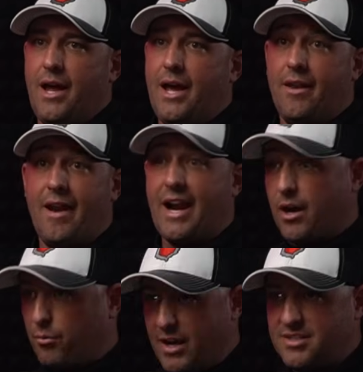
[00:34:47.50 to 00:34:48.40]
And then I
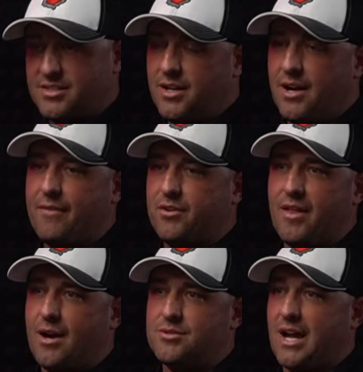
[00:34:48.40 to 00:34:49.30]
got arrested. And after
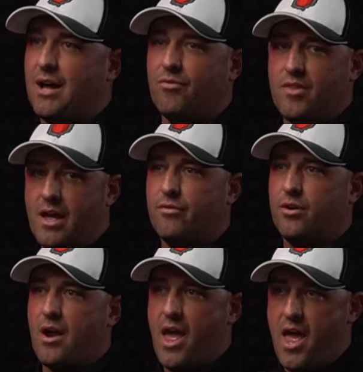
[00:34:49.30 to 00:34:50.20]
that, I was like, I'll
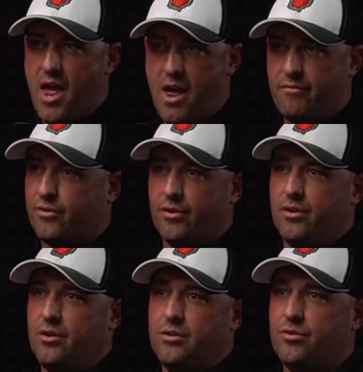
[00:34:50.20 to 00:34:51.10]
never,
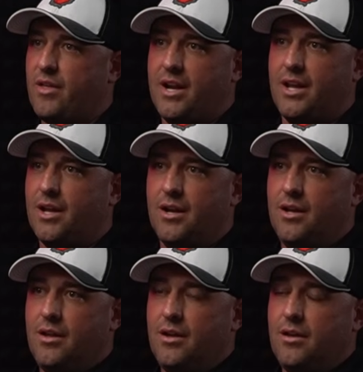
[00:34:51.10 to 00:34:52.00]
ever do that again.
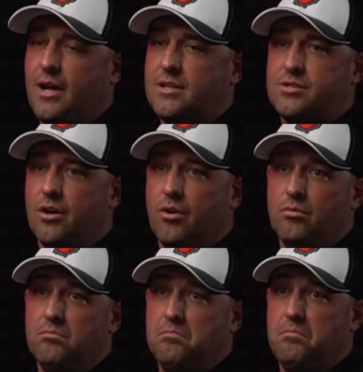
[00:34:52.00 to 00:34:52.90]
And
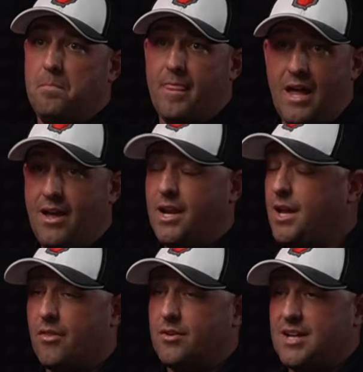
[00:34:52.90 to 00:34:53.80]
so,
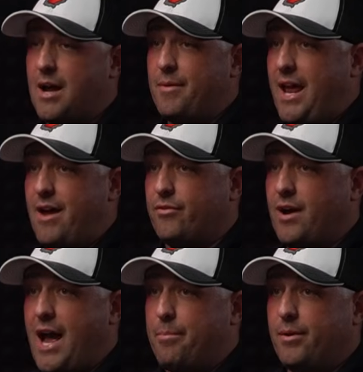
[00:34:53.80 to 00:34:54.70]
any other time it
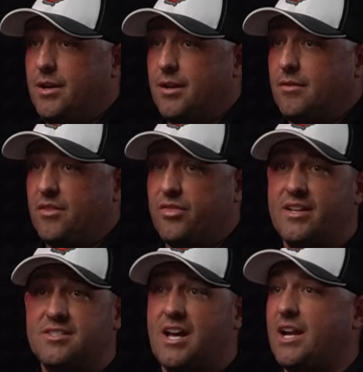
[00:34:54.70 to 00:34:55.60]
ever happened that
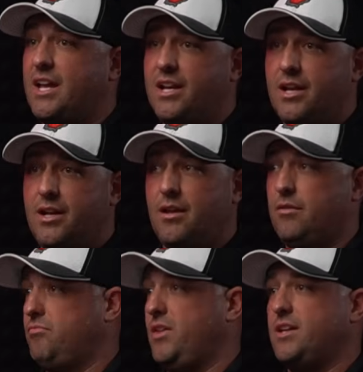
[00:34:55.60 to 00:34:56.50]
things got heated,
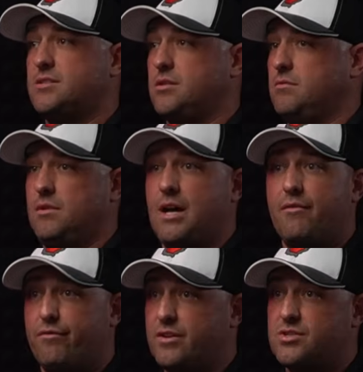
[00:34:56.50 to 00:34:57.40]
things
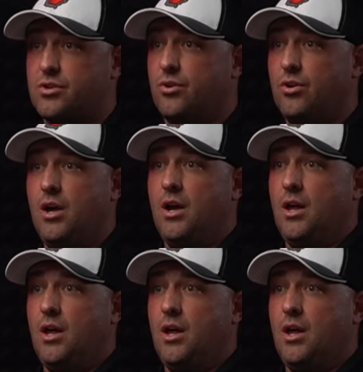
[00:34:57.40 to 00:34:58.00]
got physical,